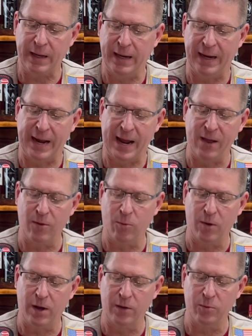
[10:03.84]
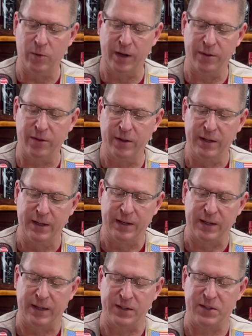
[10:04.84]
And now the one with
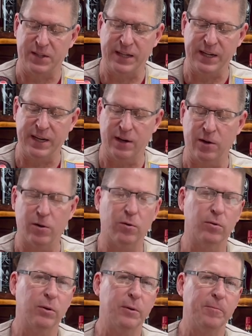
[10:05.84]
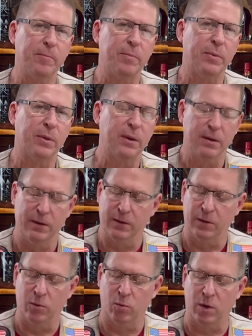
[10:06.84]
Castillo
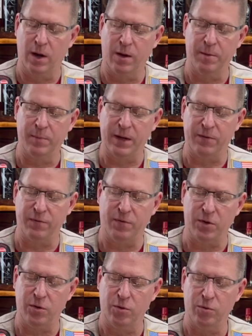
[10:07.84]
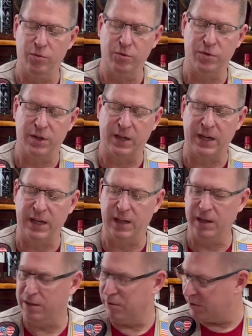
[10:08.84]
rum infused
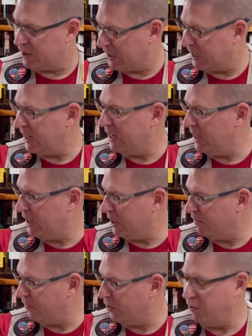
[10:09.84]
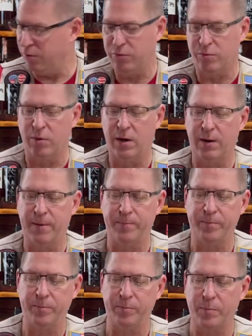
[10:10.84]
tequila or tequila infused
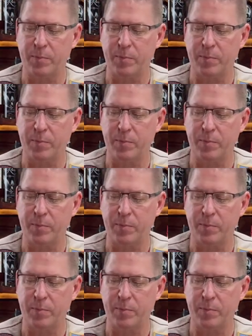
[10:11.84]
rum.